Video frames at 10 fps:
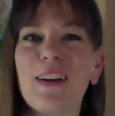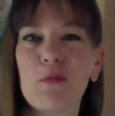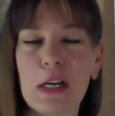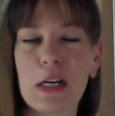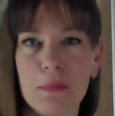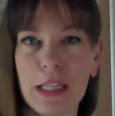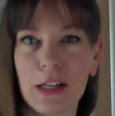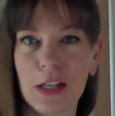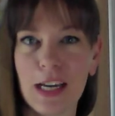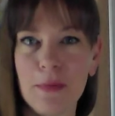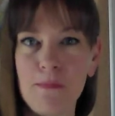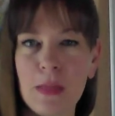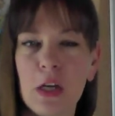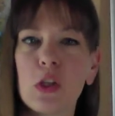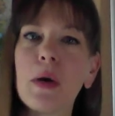Get ready to play our game.
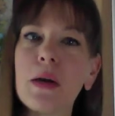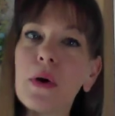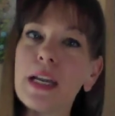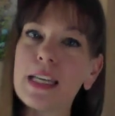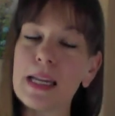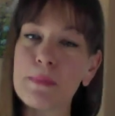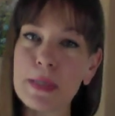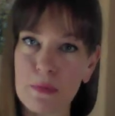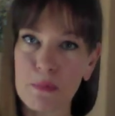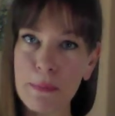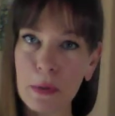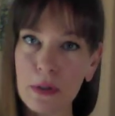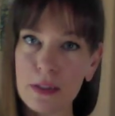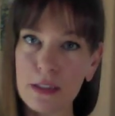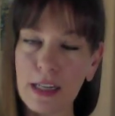You might want to get a piece of
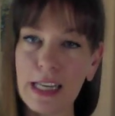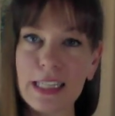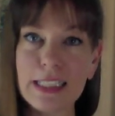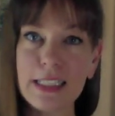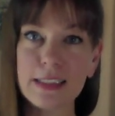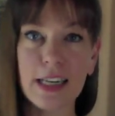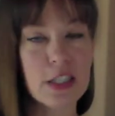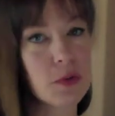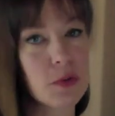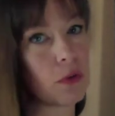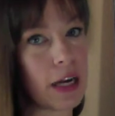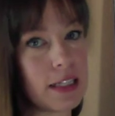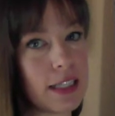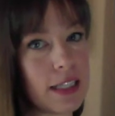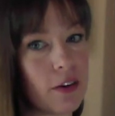paper handy in case you want to
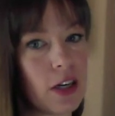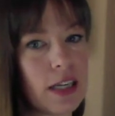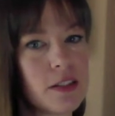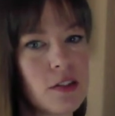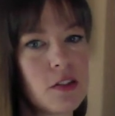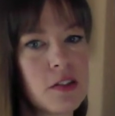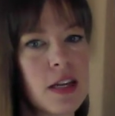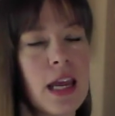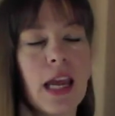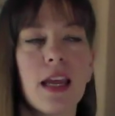write down your answers.